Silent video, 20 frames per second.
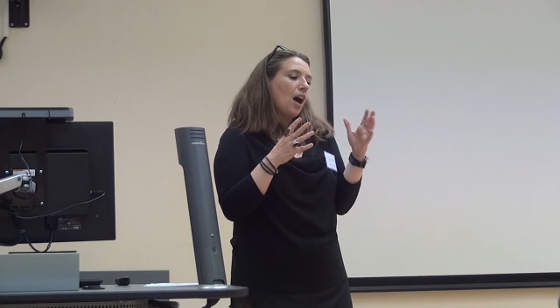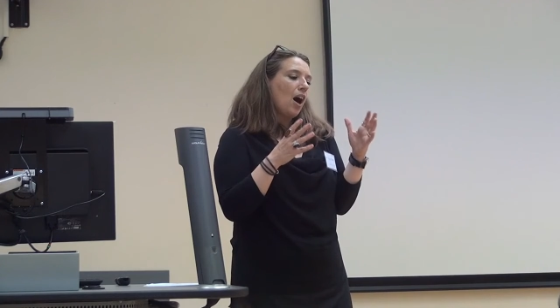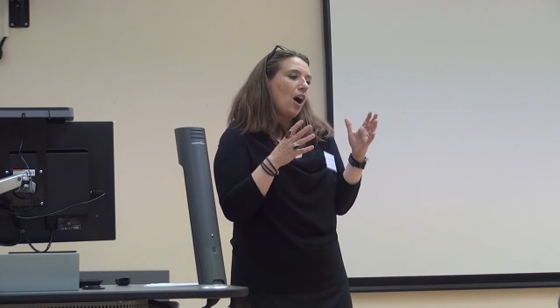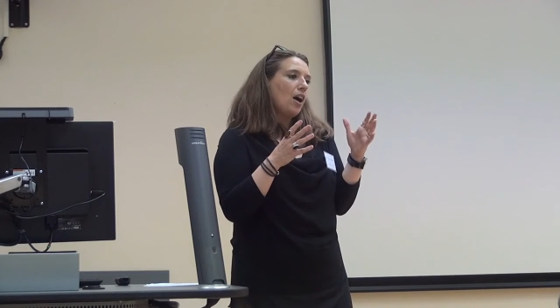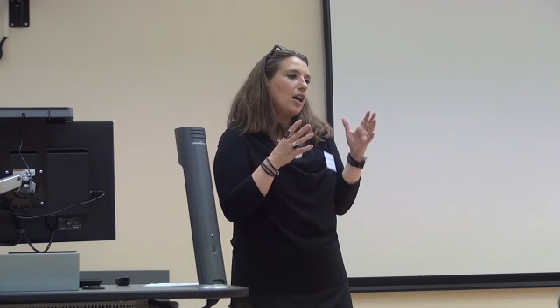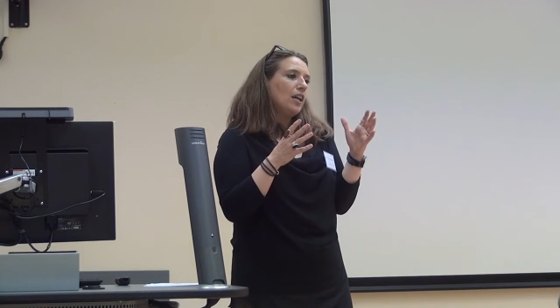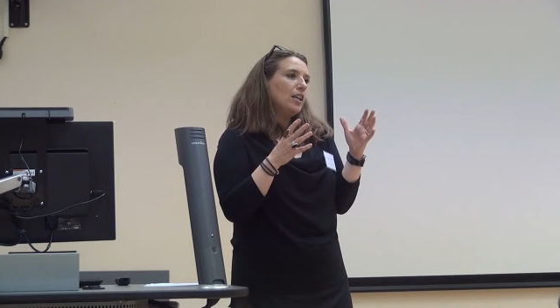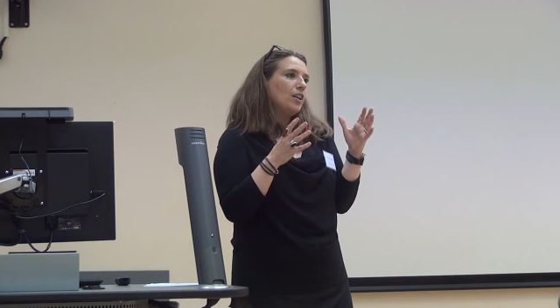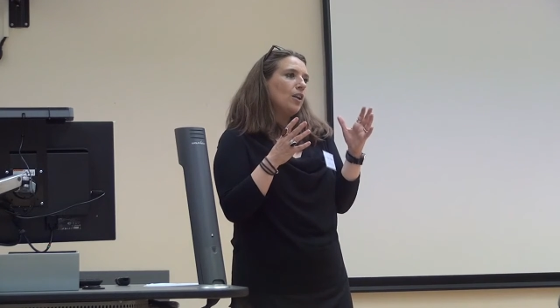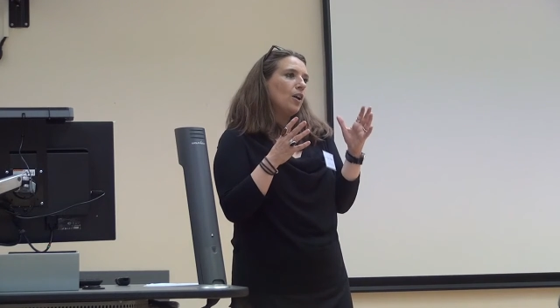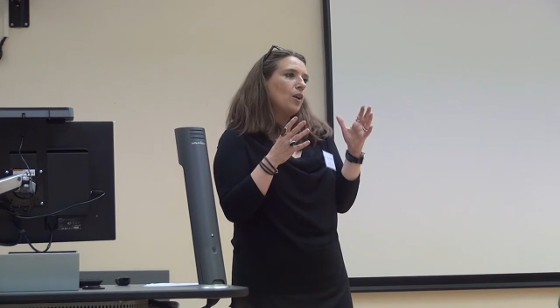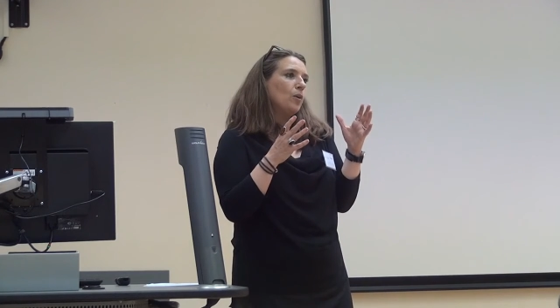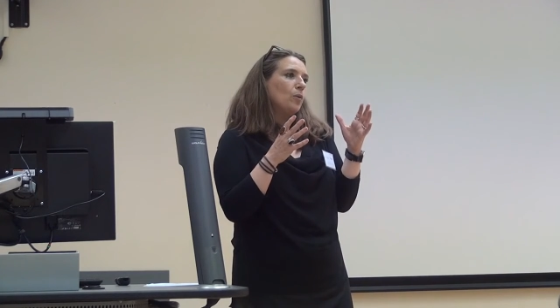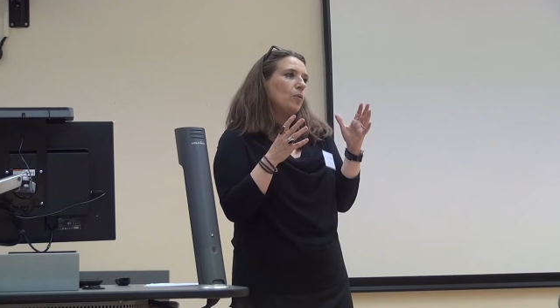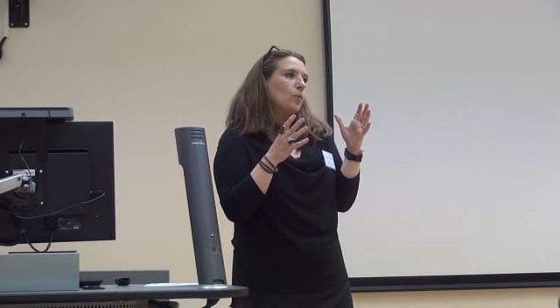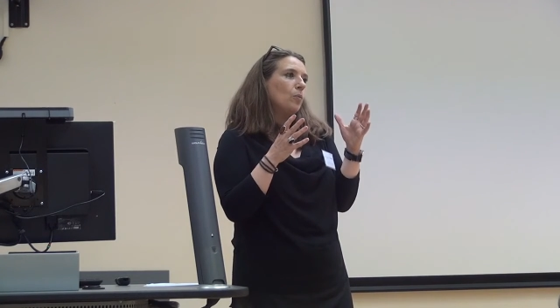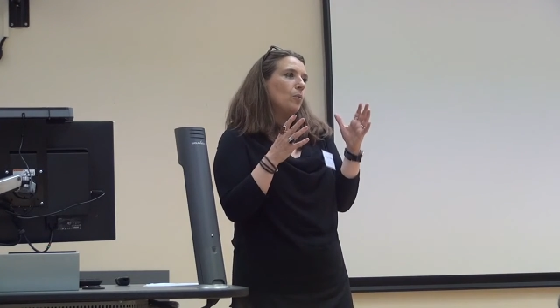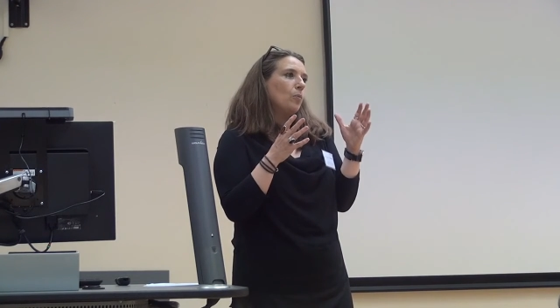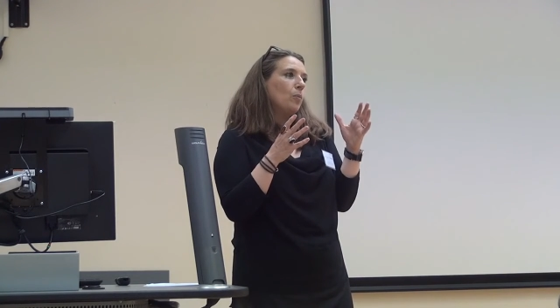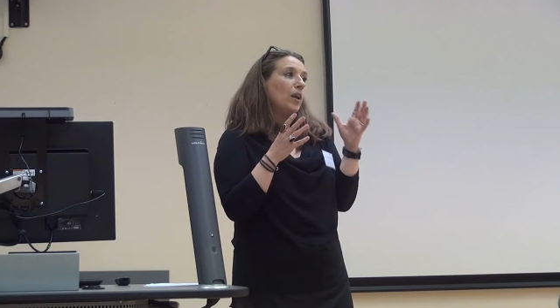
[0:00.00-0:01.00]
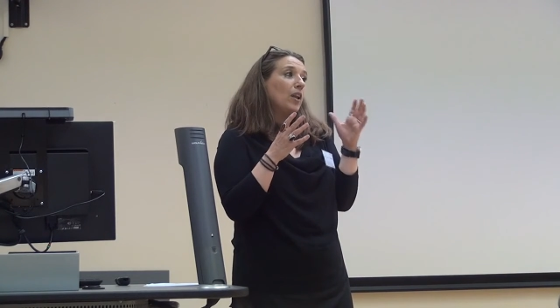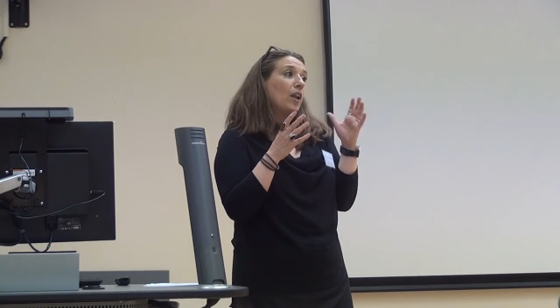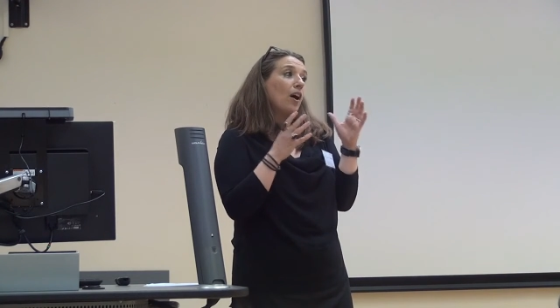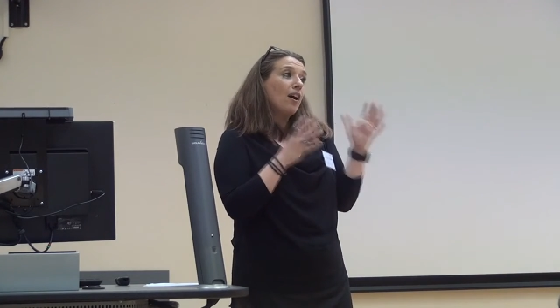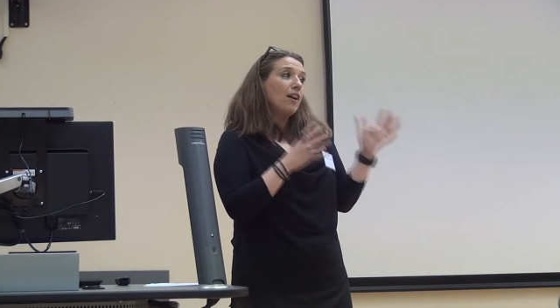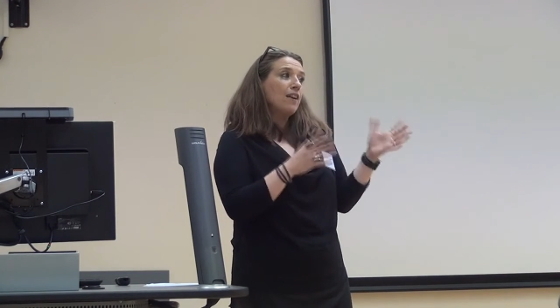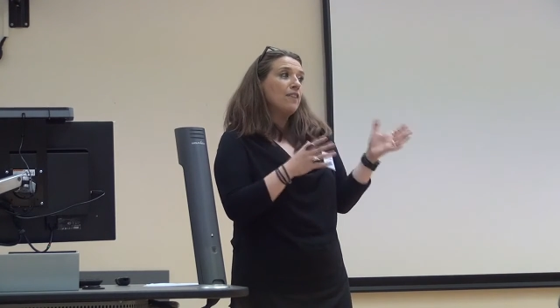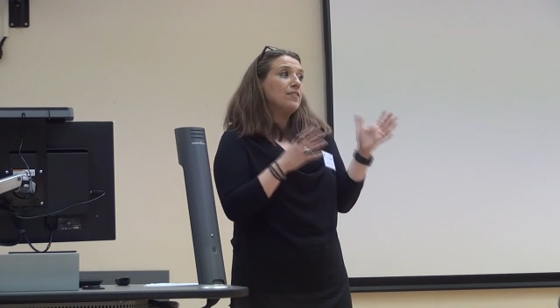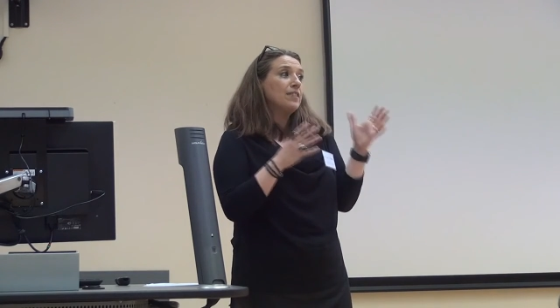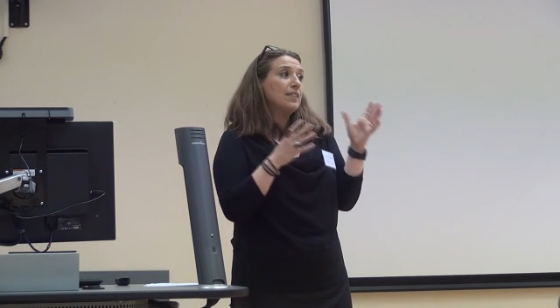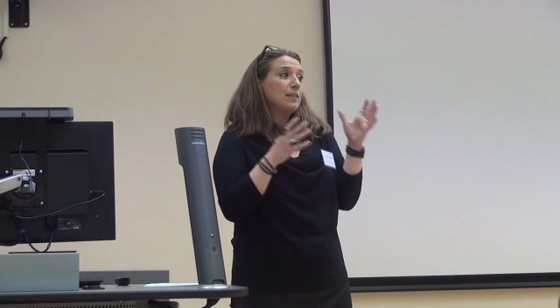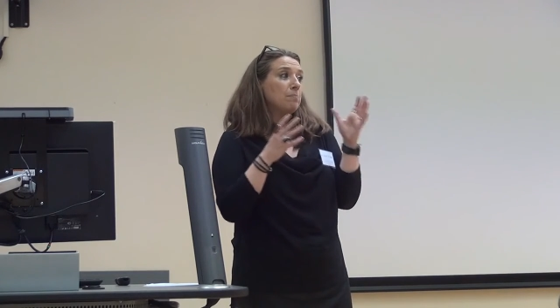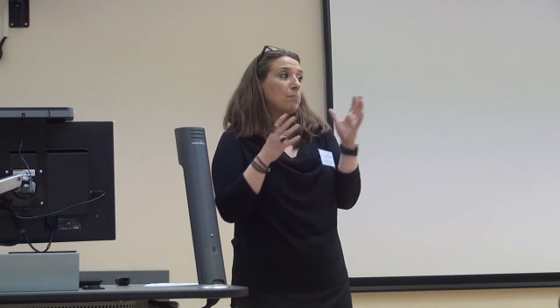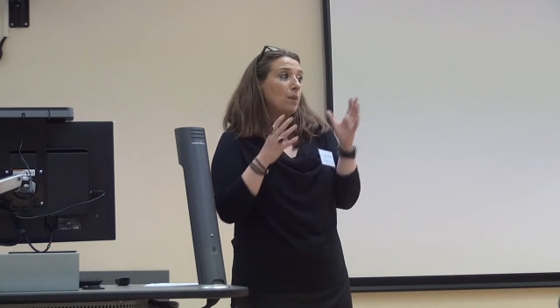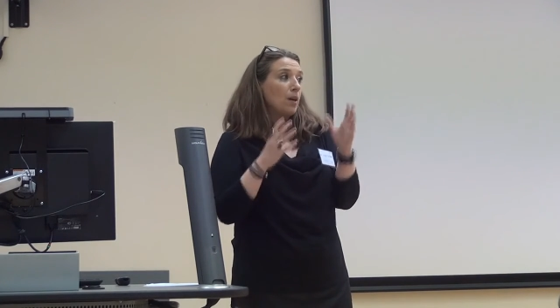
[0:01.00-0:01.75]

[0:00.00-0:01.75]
I know when I did